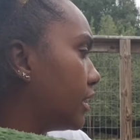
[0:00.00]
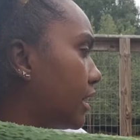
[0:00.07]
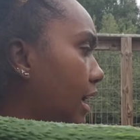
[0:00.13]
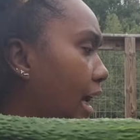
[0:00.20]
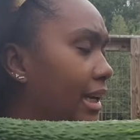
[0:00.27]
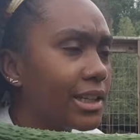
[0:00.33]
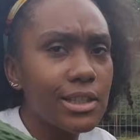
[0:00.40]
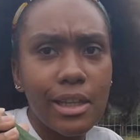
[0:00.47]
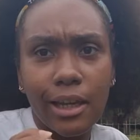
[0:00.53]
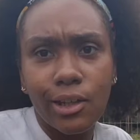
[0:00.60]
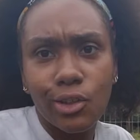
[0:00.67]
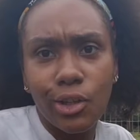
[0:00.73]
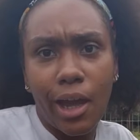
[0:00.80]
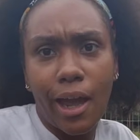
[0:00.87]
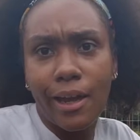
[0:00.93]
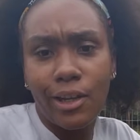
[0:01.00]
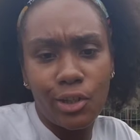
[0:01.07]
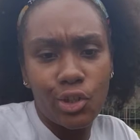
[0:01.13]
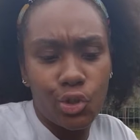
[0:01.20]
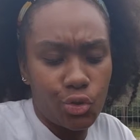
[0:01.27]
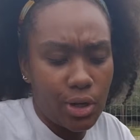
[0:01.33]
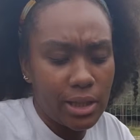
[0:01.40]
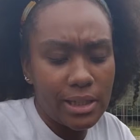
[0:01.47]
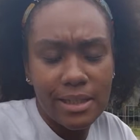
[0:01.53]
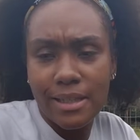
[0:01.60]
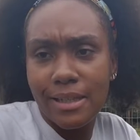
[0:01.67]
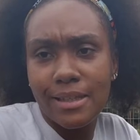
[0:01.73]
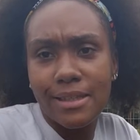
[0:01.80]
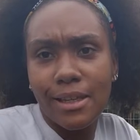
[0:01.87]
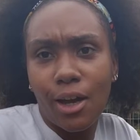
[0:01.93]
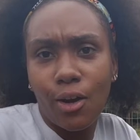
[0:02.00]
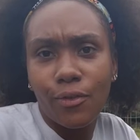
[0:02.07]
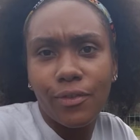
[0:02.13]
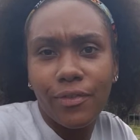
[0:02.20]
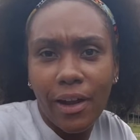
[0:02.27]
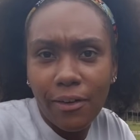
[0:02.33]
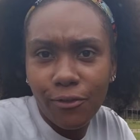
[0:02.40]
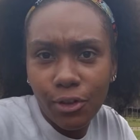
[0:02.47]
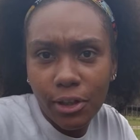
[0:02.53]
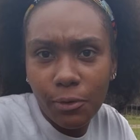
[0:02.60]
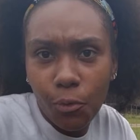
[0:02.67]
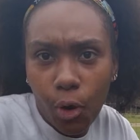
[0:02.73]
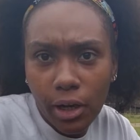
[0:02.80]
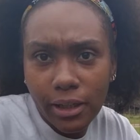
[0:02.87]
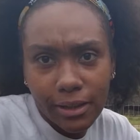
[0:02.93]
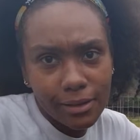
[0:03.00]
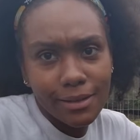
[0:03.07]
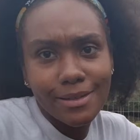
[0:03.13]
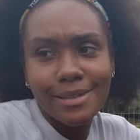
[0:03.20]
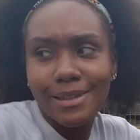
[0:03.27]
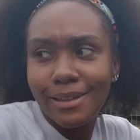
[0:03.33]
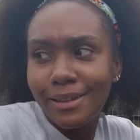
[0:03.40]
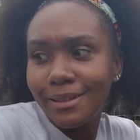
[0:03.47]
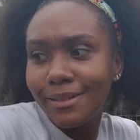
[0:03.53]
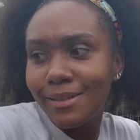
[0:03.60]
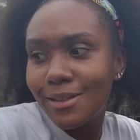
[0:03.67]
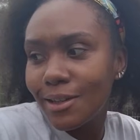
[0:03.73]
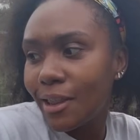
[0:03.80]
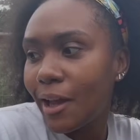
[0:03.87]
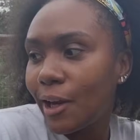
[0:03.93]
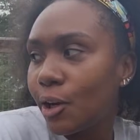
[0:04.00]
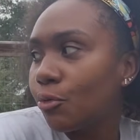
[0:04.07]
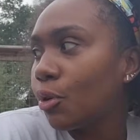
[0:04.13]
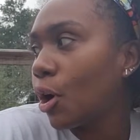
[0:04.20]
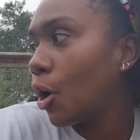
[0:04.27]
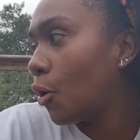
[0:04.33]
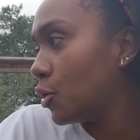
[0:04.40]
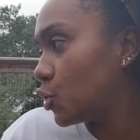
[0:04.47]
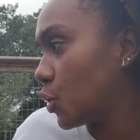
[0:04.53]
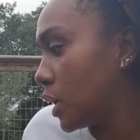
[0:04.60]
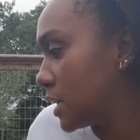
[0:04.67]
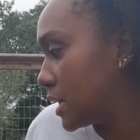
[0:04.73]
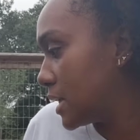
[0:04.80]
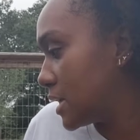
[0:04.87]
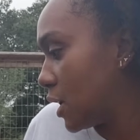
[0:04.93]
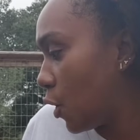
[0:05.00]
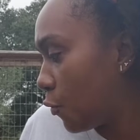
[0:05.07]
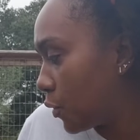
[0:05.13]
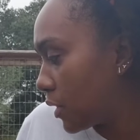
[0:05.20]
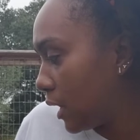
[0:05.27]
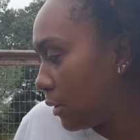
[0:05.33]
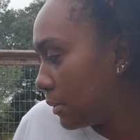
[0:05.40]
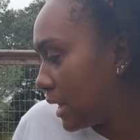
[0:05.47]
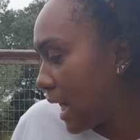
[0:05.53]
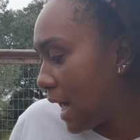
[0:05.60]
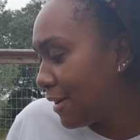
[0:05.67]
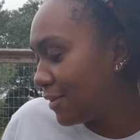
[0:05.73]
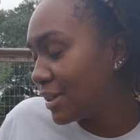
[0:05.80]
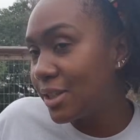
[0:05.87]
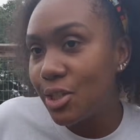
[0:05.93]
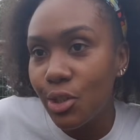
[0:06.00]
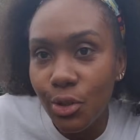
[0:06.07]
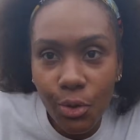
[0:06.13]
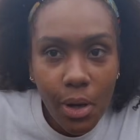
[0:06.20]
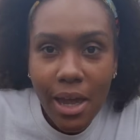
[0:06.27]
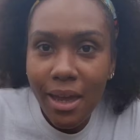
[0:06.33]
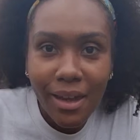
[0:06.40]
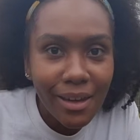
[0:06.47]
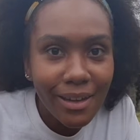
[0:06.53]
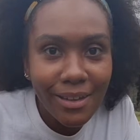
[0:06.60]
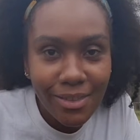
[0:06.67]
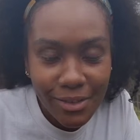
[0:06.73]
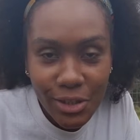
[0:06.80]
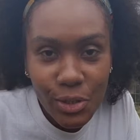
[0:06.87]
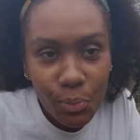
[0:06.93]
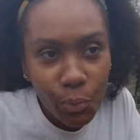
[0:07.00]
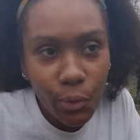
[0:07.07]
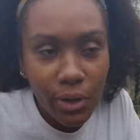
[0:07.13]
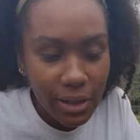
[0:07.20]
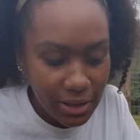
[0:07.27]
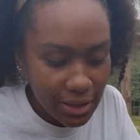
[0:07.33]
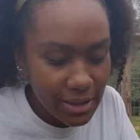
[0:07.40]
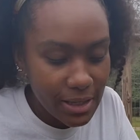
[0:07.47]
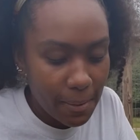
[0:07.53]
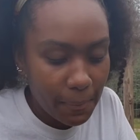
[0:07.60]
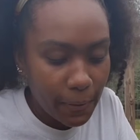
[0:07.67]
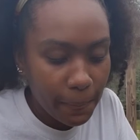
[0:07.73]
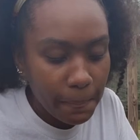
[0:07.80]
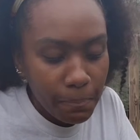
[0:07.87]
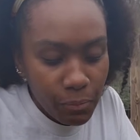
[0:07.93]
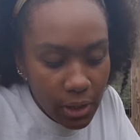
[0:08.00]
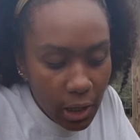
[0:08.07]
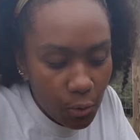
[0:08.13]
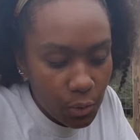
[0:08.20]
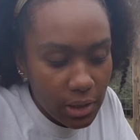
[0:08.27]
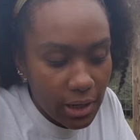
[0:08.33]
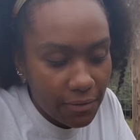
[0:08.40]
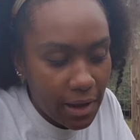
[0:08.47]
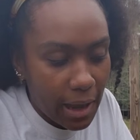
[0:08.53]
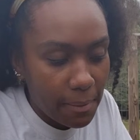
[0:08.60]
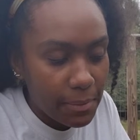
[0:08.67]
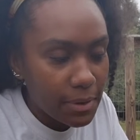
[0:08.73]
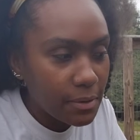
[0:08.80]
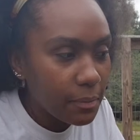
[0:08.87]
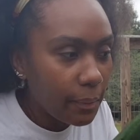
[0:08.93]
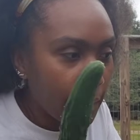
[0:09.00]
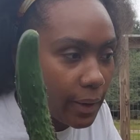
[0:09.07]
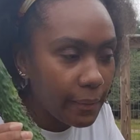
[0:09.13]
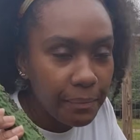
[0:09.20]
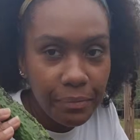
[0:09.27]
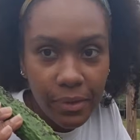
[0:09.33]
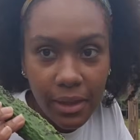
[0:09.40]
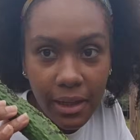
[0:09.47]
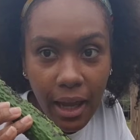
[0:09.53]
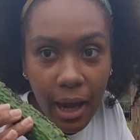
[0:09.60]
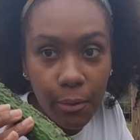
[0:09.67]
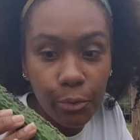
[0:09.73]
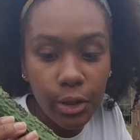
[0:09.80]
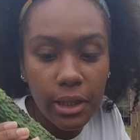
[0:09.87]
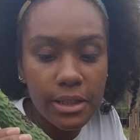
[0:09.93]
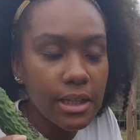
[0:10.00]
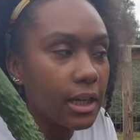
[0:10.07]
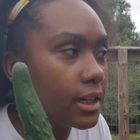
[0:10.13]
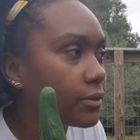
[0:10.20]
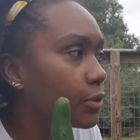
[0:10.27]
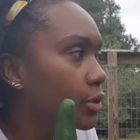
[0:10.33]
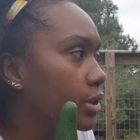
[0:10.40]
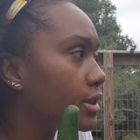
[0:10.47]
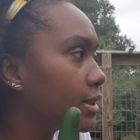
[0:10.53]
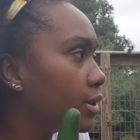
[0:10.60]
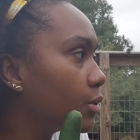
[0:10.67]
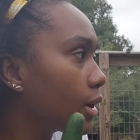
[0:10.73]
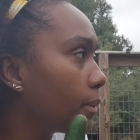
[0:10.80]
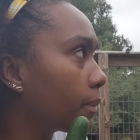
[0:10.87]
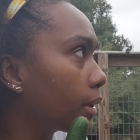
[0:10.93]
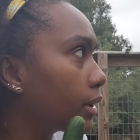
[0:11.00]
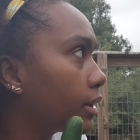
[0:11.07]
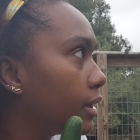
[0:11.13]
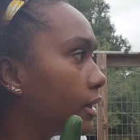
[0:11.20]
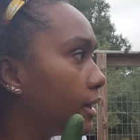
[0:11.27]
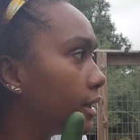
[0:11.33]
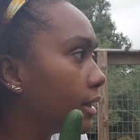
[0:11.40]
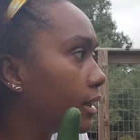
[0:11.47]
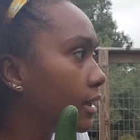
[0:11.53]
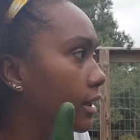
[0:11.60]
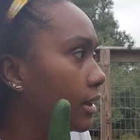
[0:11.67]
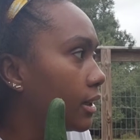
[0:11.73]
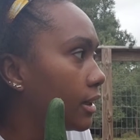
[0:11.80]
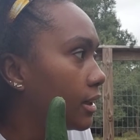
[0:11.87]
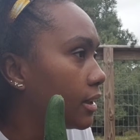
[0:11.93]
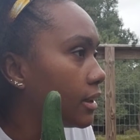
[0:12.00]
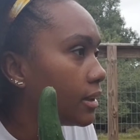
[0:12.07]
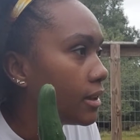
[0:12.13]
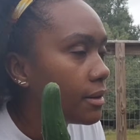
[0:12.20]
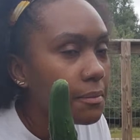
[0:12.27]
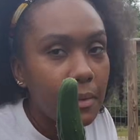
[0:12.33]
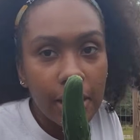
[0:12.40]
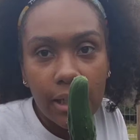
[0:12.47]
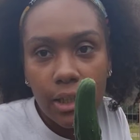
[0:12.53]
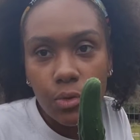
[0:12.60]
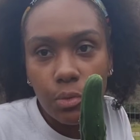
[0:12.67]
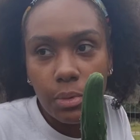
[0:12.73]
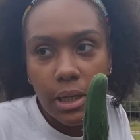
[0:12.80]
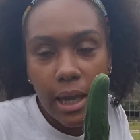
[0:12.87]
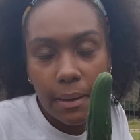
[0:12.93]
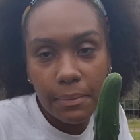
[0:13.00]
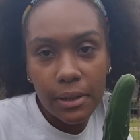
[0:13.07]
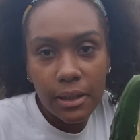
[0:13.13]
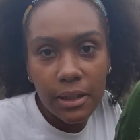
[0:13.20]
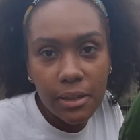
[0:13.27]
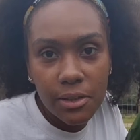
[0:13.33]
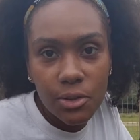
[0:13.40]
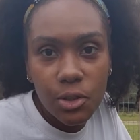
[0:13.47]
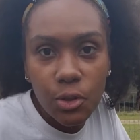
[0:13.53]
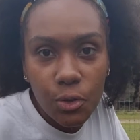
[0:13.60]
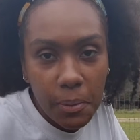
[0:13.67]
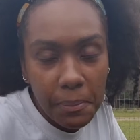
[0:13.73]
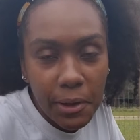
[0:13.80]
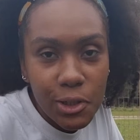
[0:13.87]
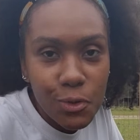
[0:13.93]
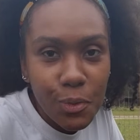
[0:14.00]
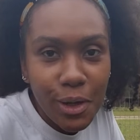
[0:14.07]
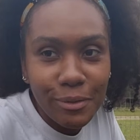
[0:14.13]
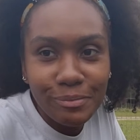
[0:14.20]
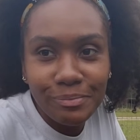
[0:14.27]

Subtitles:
And it's like, yeah, it trellised itself. If I really wanted this thing to like grow and trellis itself without me having to in the spring and the summer, it wouldn't have happened. But I'm really excited for this cucumber. My kids will be happy to eat this cucumber as well.